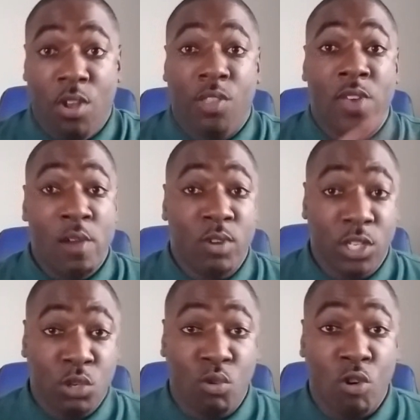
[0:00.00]
They were
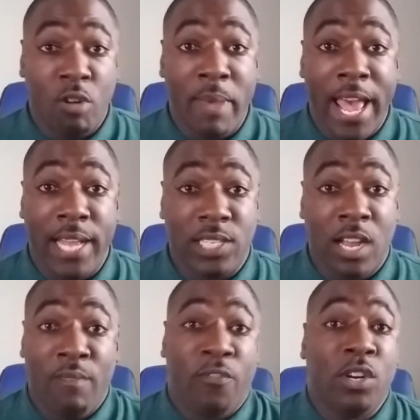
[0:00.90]
the two quarterbacks
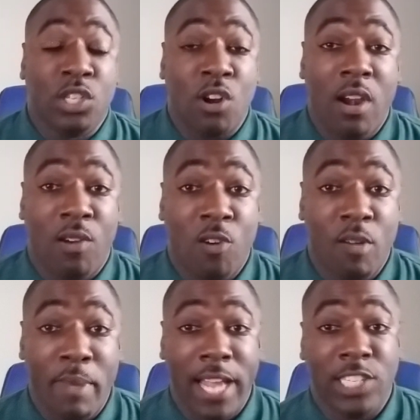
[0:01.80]
up for the starting
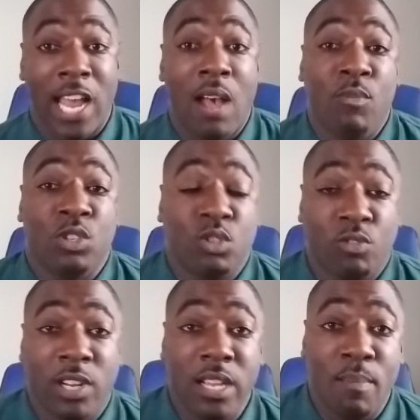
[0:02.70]
quarterback job, which was
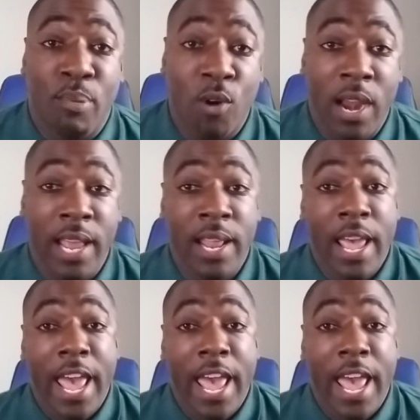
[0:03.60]
really important.